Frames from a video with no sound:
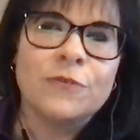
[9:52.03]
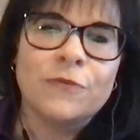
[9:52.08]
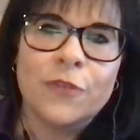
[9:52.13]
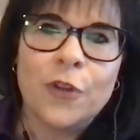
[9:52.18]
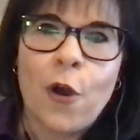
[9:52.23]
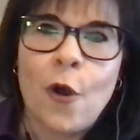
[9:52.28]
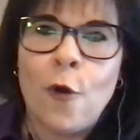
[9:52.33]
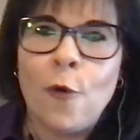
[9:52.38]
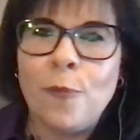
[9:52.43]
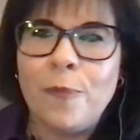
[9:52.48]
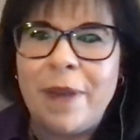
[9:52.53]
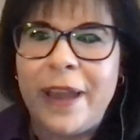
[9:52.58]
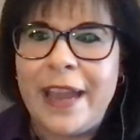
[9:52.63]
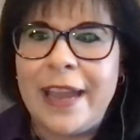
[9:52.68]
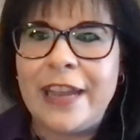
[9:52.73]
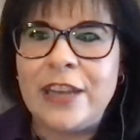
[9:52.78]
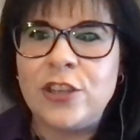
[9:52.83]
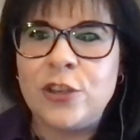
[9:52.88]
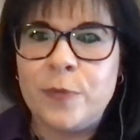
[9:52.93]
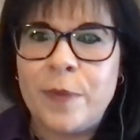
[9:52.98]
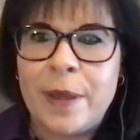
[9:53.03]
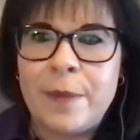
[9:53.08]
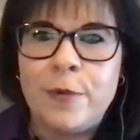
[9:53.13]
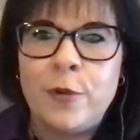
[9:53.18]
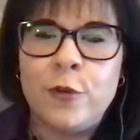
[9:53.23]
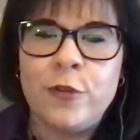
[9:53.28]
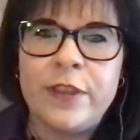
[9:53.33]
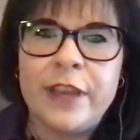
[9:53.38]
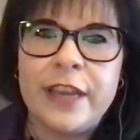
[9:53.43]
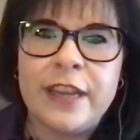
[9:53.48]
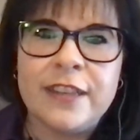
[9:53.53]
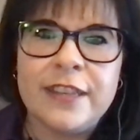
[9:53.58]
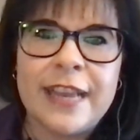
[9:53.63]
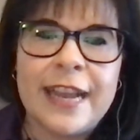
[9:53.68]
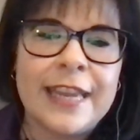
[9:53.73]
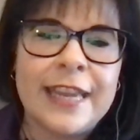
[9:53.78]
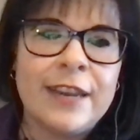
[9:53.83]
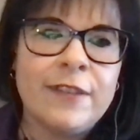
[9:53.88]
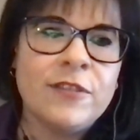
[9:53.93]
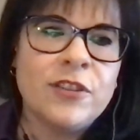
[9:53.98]
the homepage and maybe who the
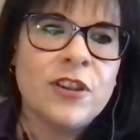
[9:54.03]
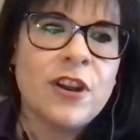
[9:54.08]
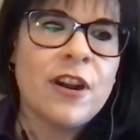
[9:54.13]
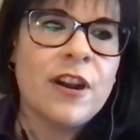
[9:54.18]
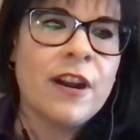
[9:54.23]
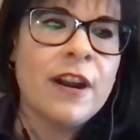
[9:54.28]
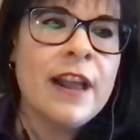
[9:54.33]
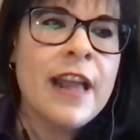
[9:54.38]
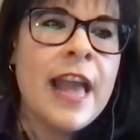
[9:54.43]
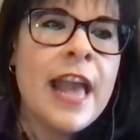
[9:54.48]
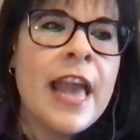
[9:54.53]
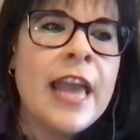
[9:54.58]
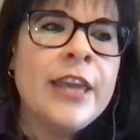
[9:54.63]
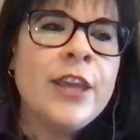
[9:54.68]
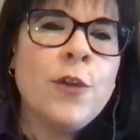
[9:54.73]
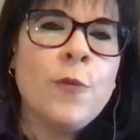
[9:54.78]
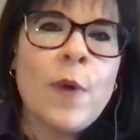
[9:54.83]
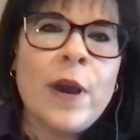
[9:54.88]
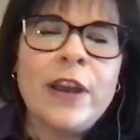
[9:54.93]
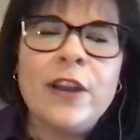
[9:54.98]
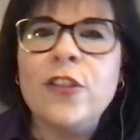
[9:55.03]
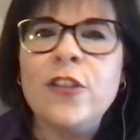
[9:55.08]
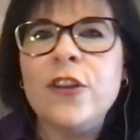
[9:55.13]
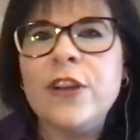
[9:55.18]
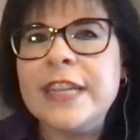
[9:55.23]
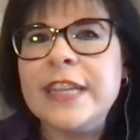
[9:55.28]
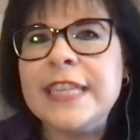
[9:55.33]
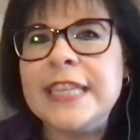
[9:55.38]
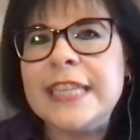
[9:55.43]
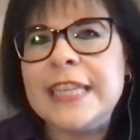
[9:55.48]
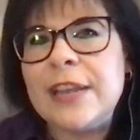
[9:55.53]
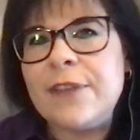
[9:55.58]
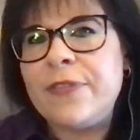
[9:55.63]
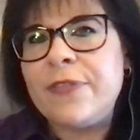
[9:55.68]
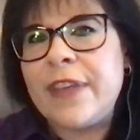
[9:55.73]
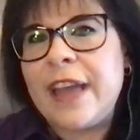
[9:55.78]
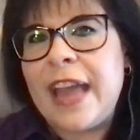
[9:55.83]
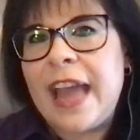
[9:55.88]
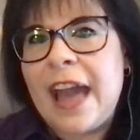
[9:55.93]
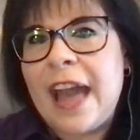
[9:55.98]
executives are you want to look and see if
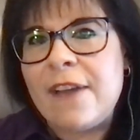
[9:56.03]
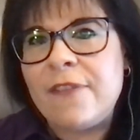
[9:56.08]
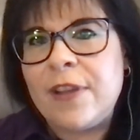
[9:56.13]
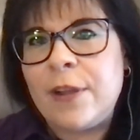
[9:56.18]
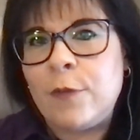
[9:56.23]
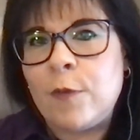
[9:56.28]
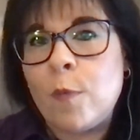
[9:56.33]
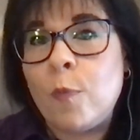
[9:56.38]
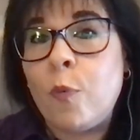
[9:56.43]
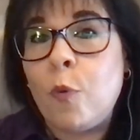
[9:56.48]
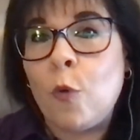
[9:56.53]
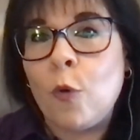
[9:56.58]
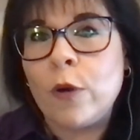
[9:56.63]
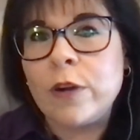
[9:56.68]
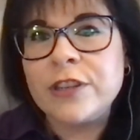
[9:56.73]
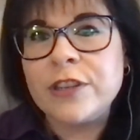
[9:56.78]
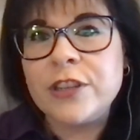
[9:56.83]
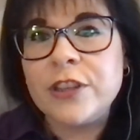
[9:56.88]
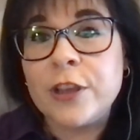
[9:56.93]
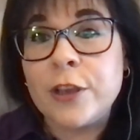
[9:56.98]
they have a report to the